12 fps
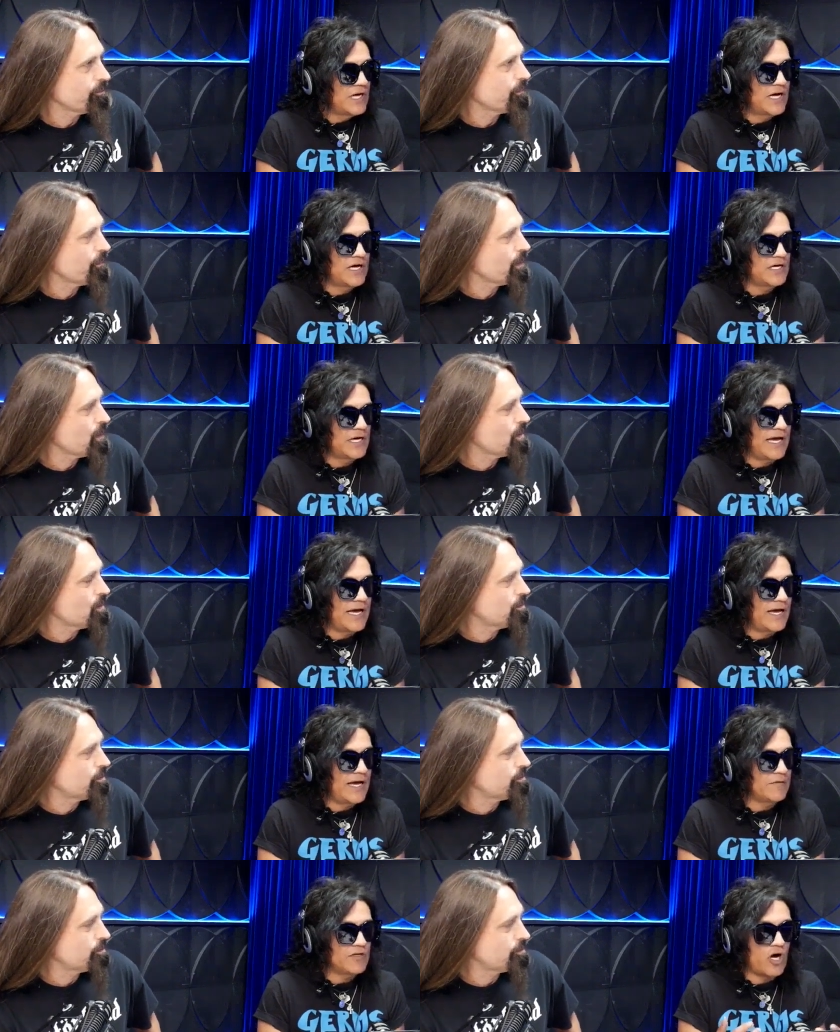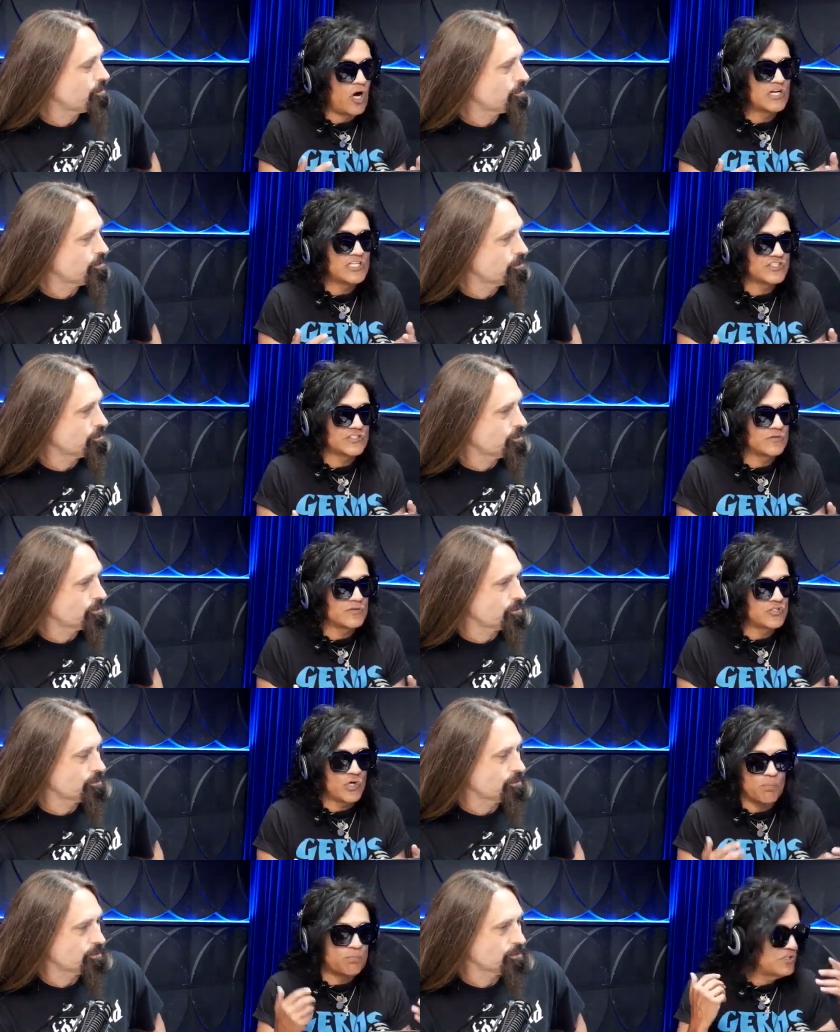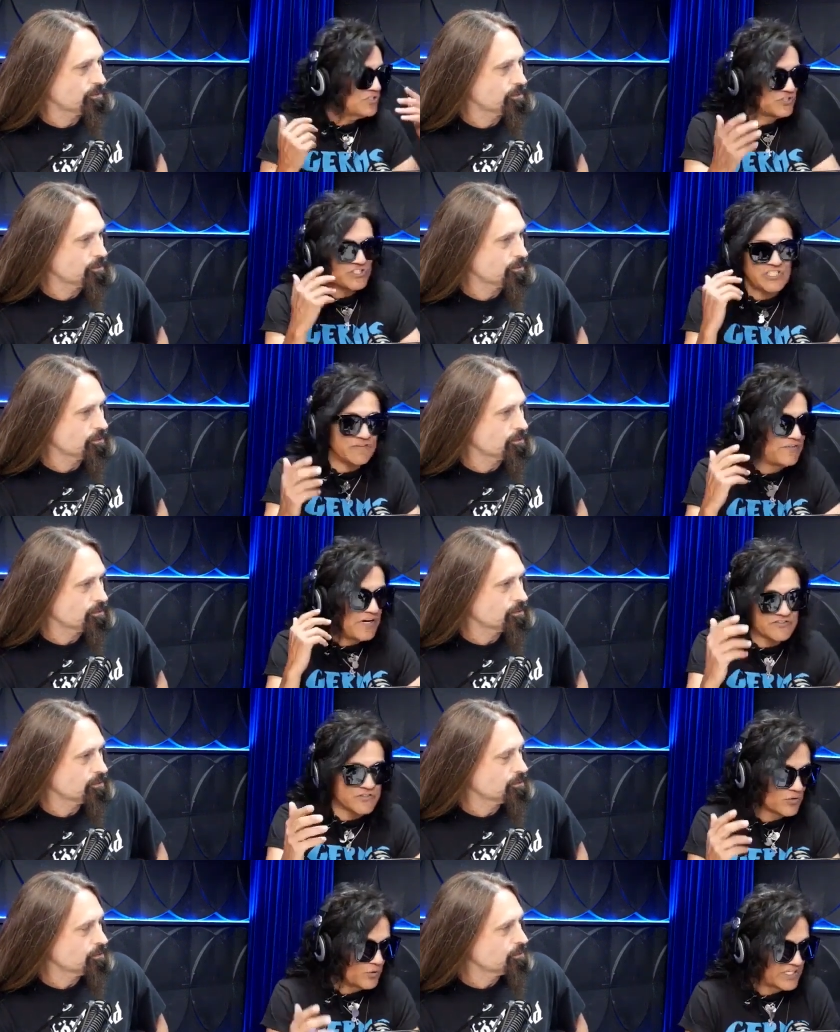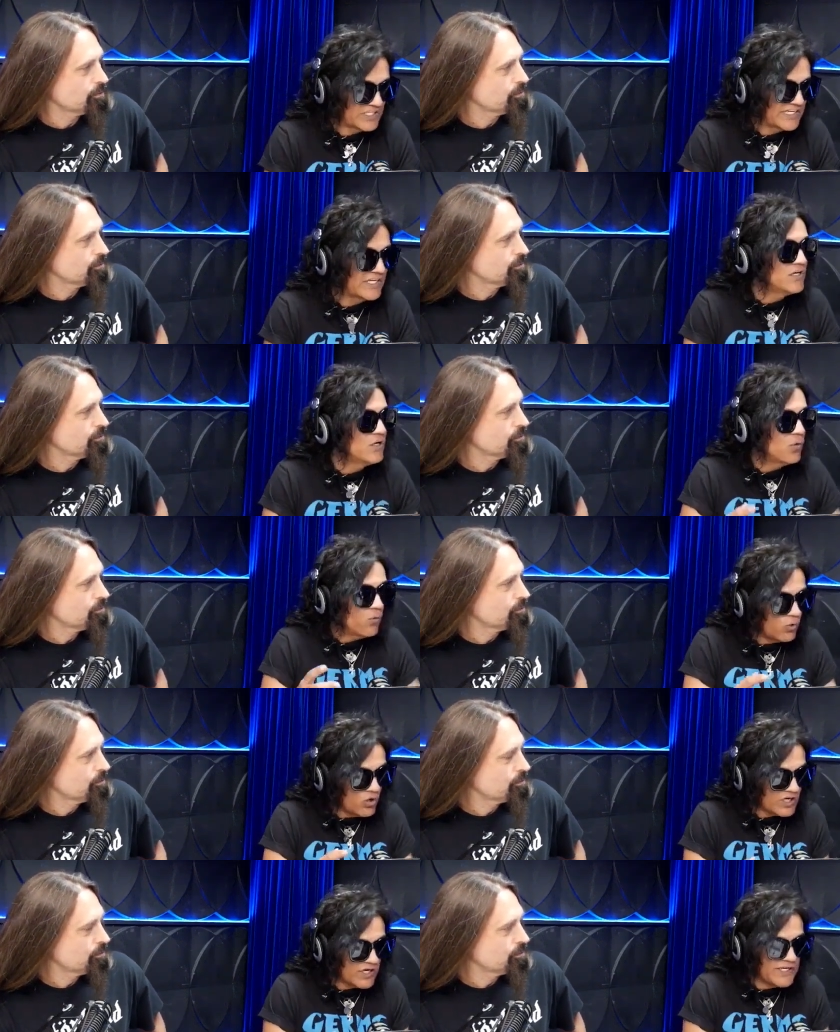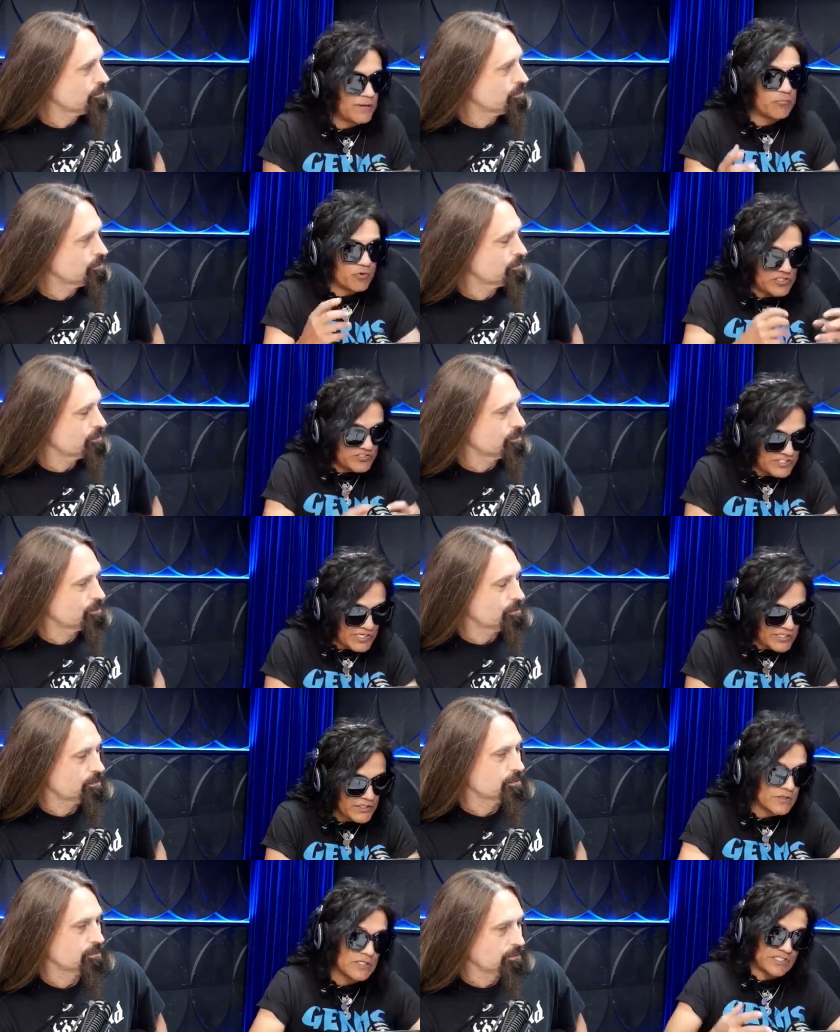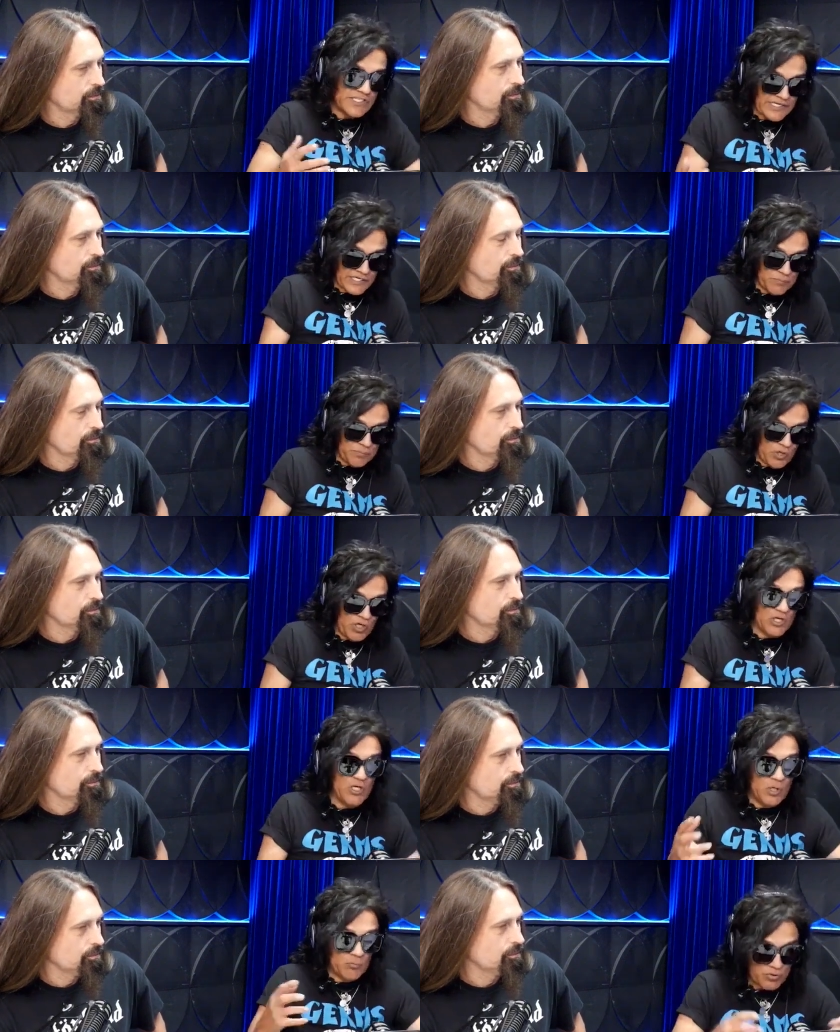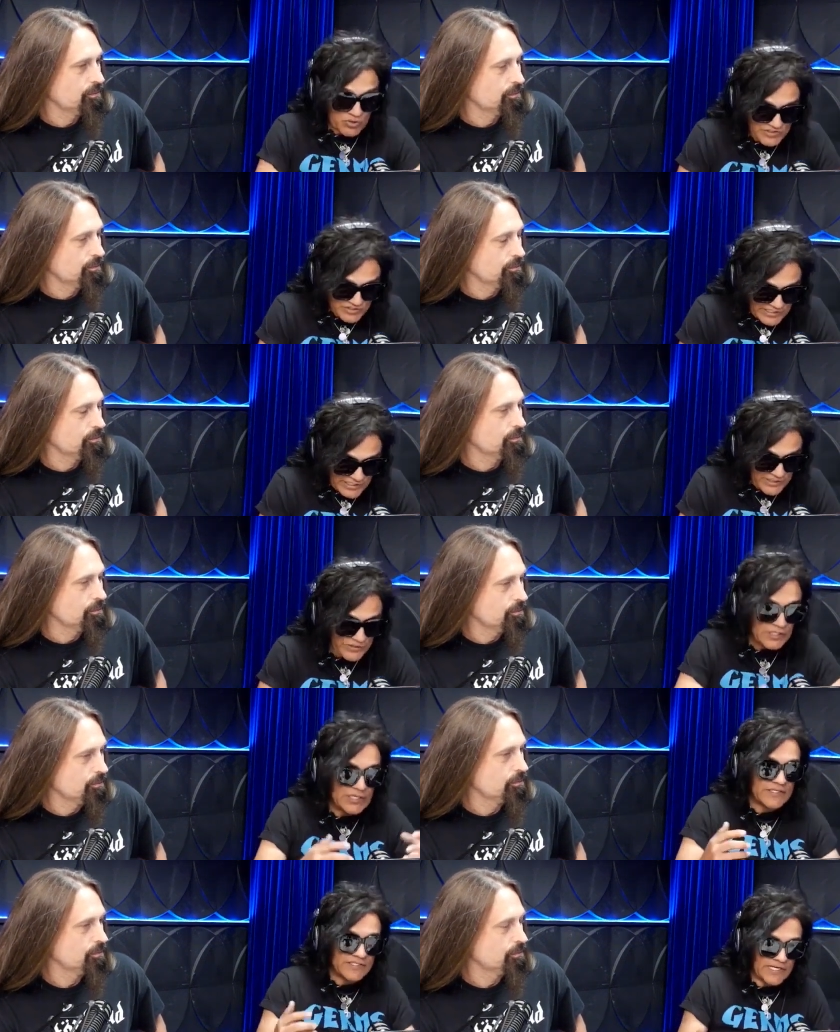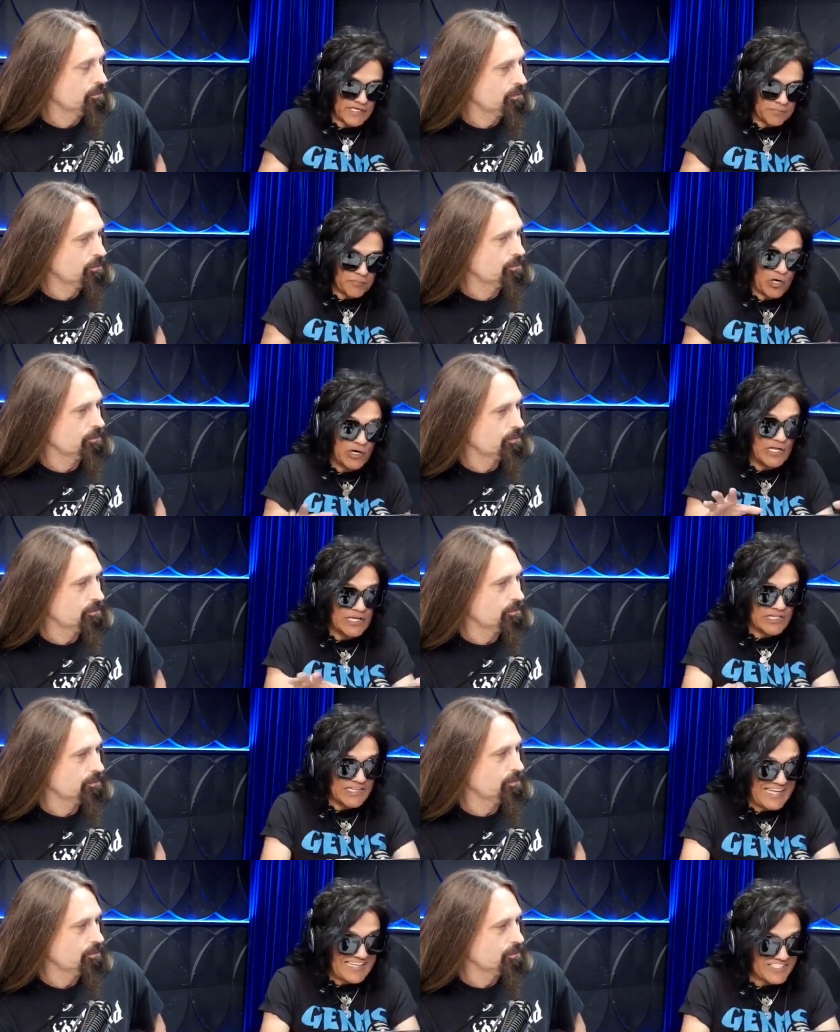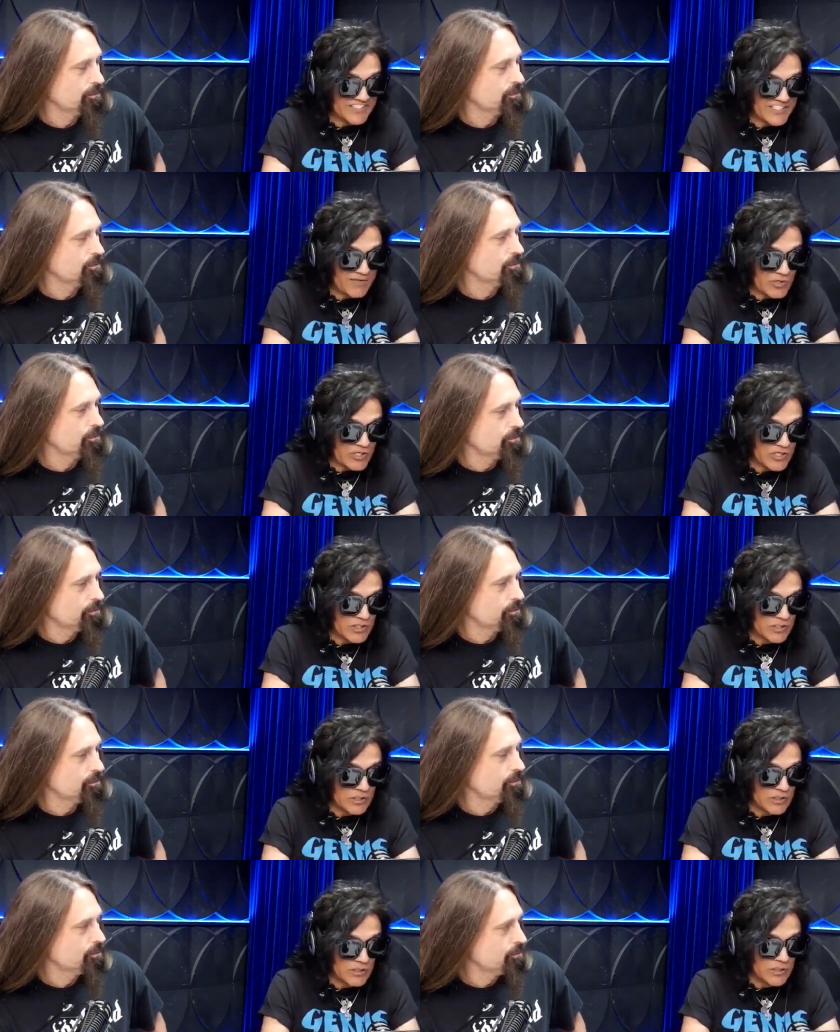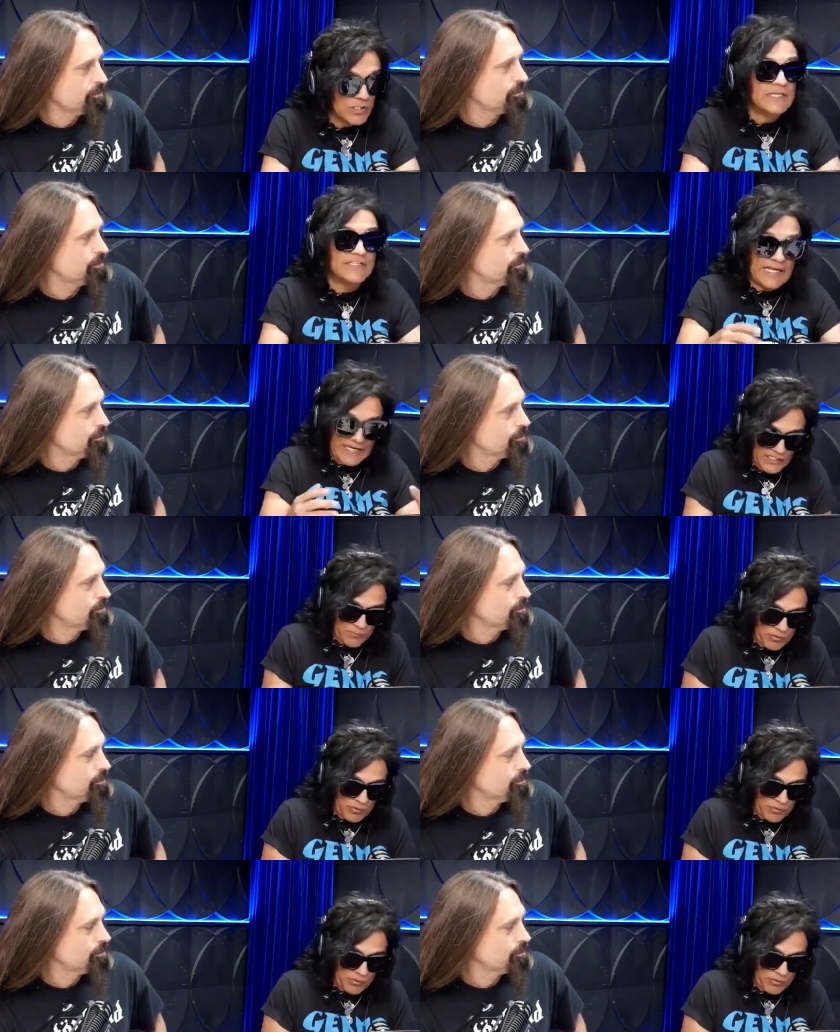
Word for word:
Speaker 1: Uh, uh, artists, don't push your stuff out so quickly. Work on it. Put it together. Take it apart. Put it together. Take it apart. Let it simmer take it